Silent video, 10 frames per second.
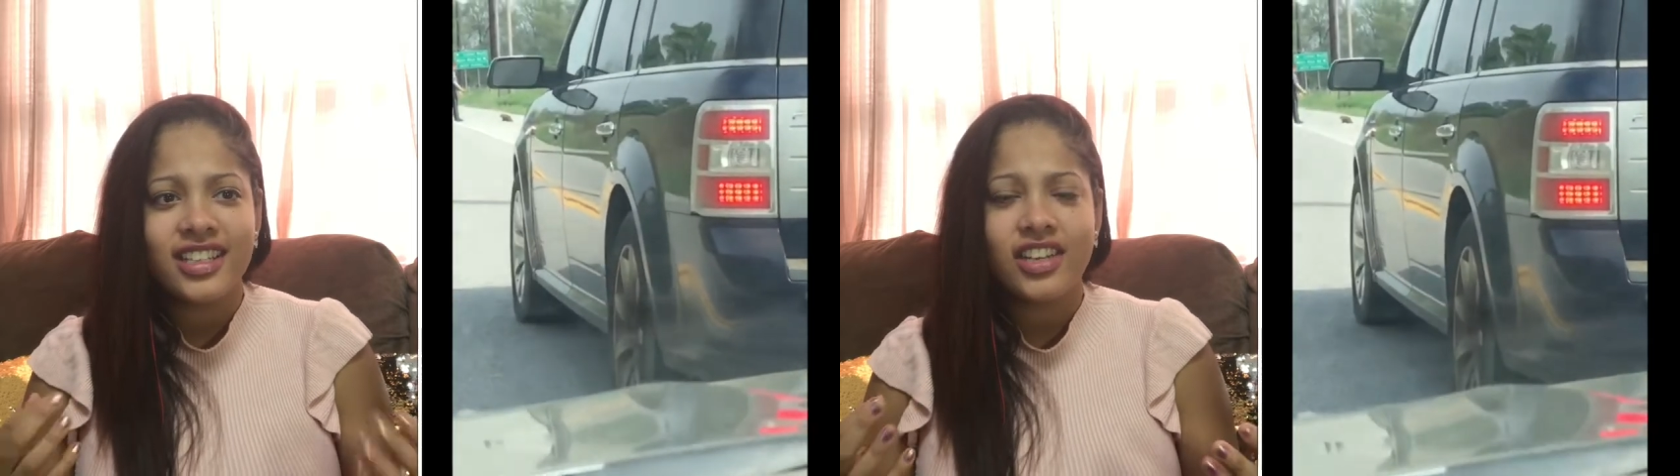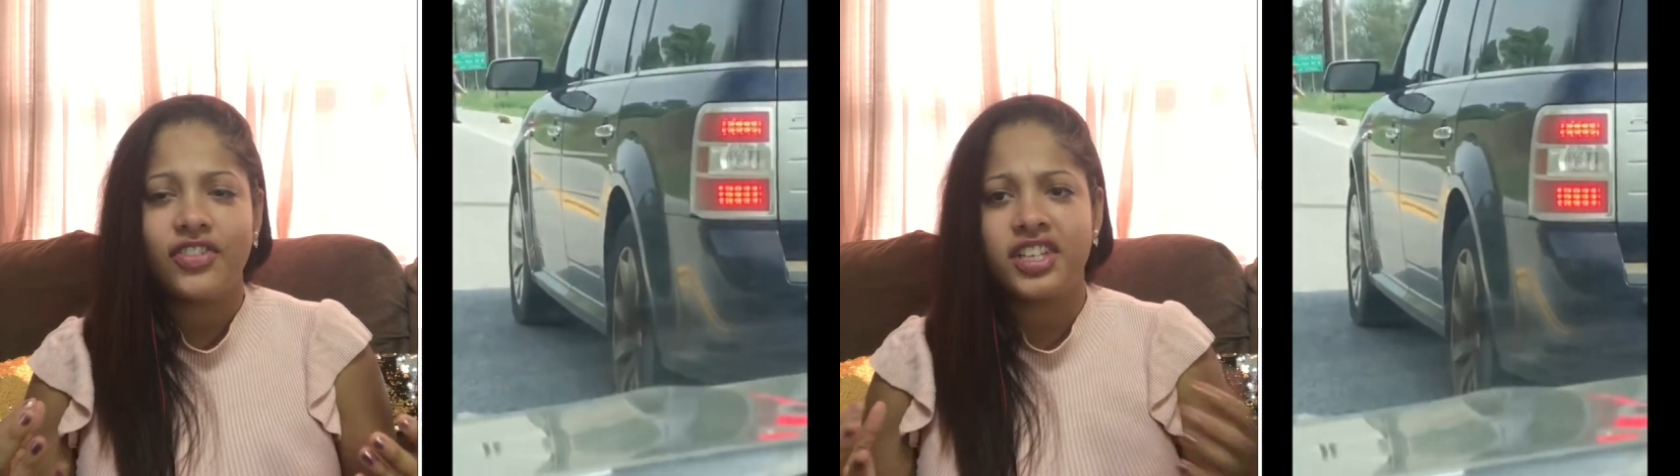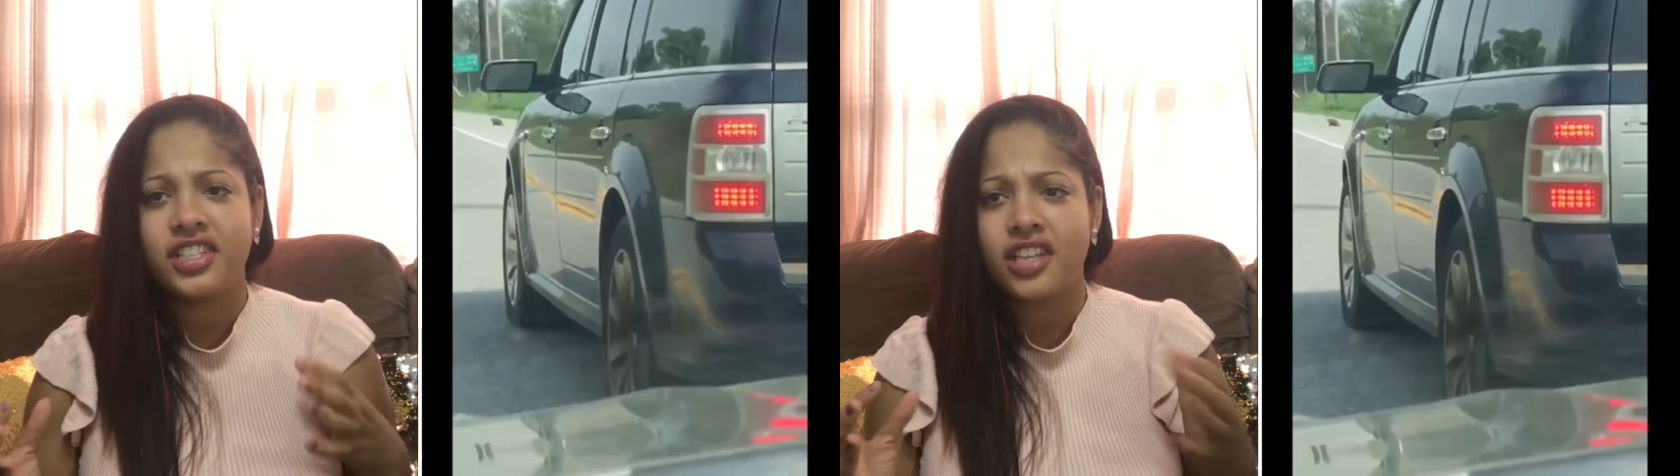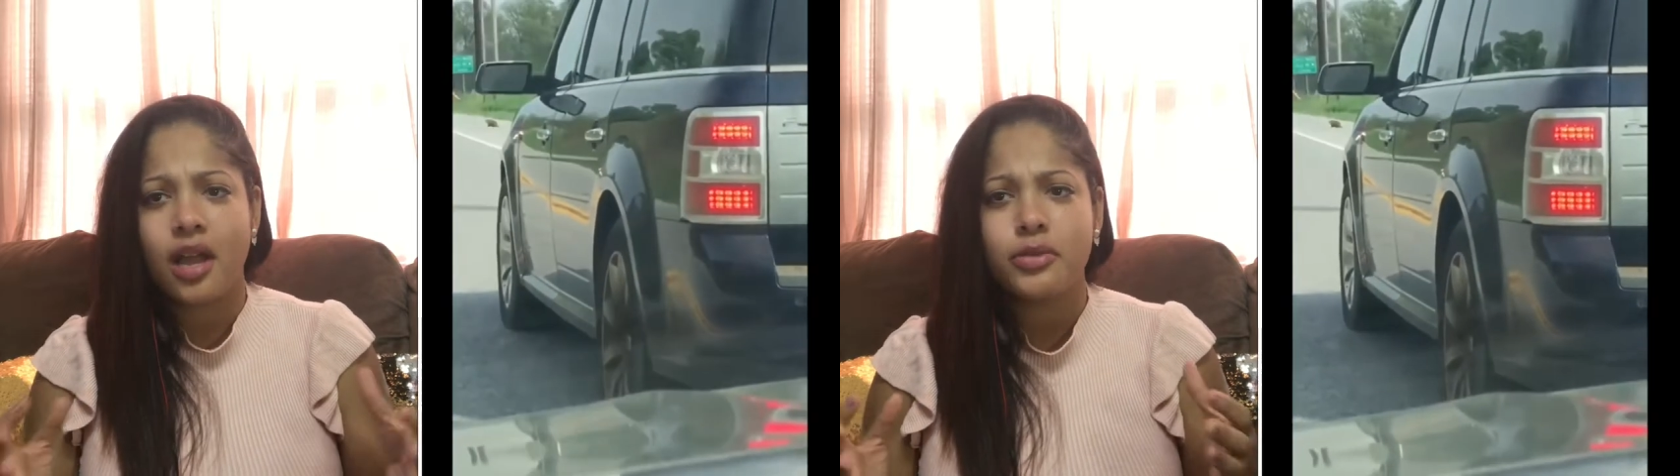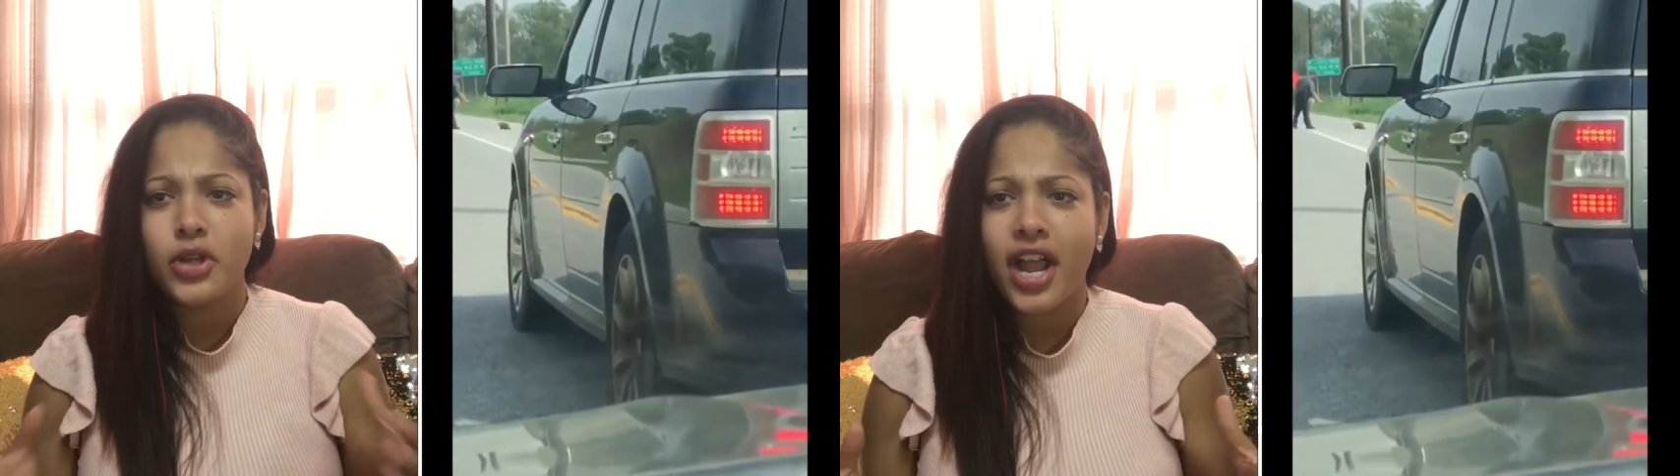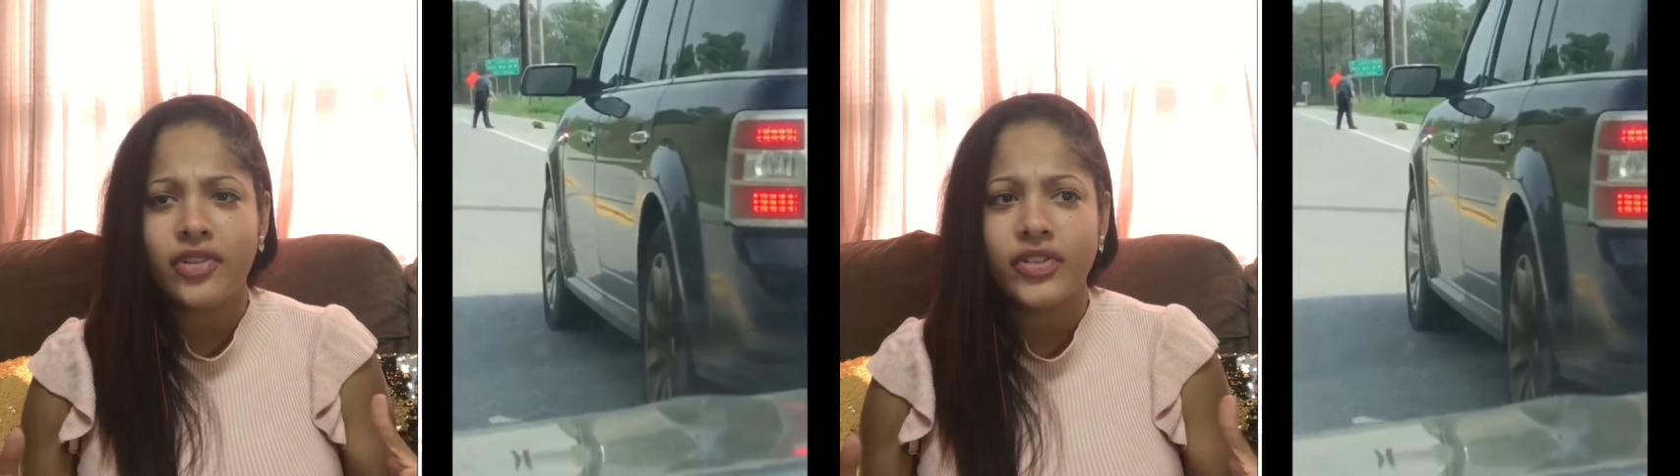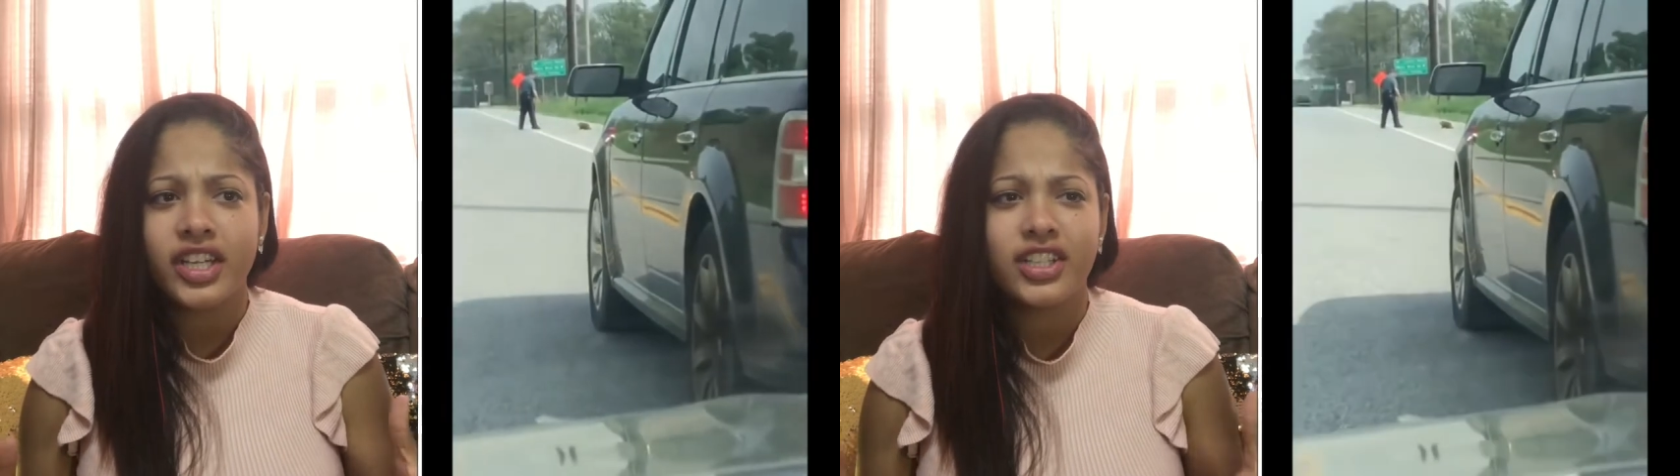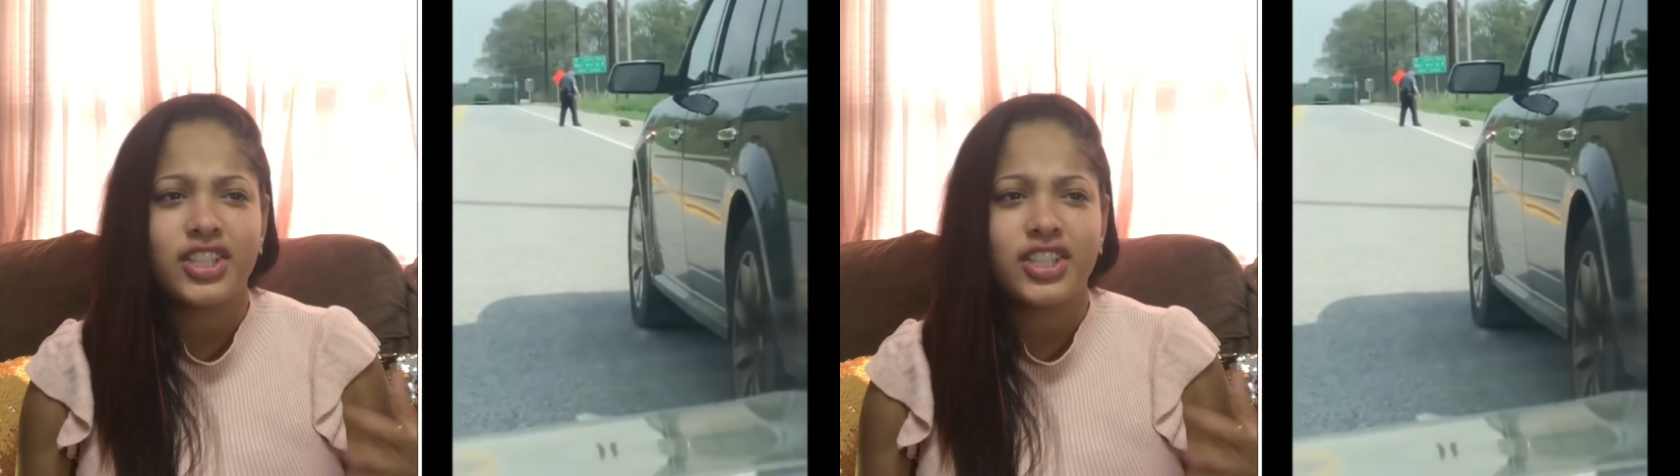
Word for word: if he stopped traffic